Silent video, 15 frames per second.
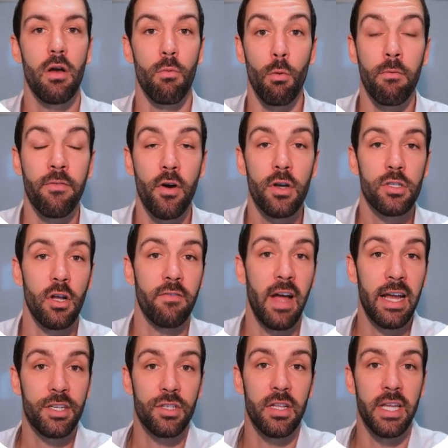well, first off,
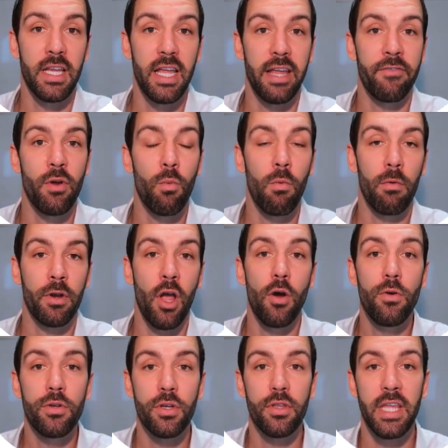actually, if you
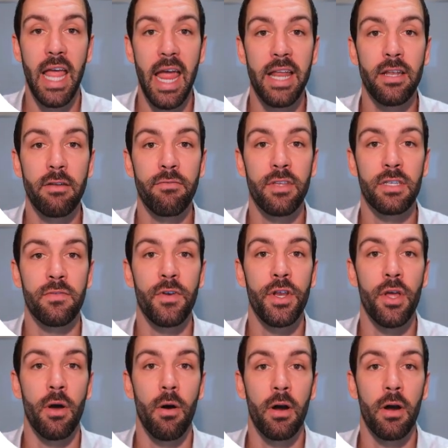go to the end of this video,